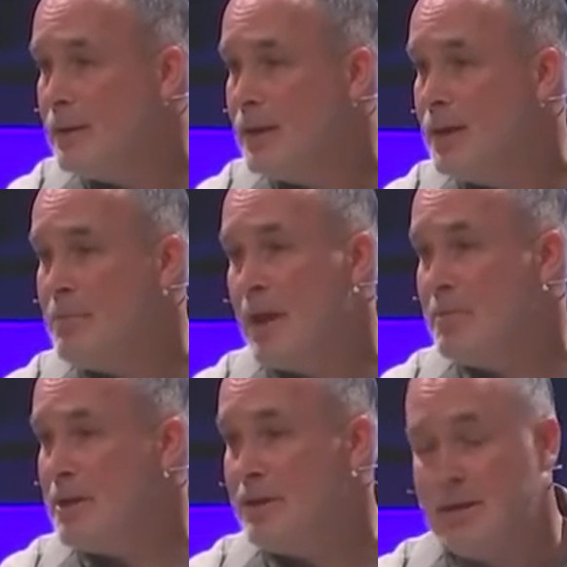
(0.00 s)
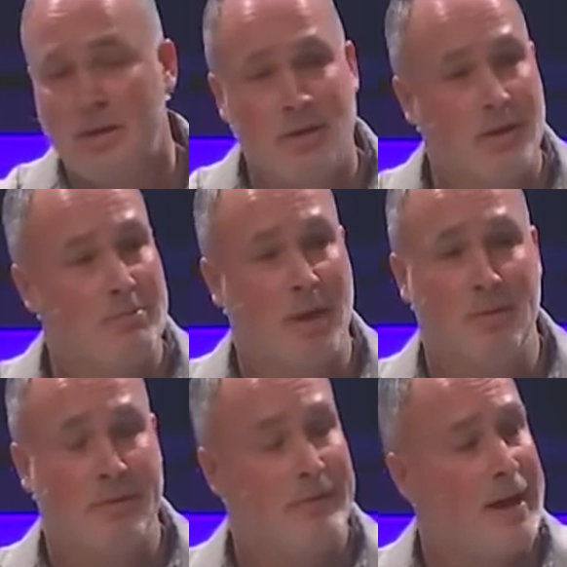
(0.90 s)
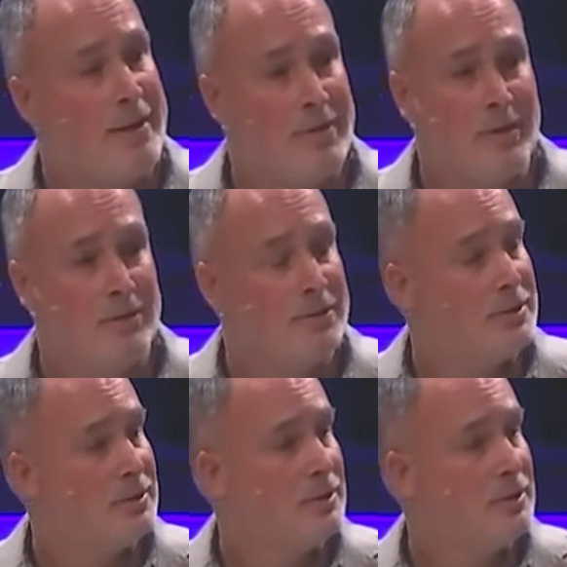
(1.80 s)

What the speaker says: And it may be a year, it may be 5 years,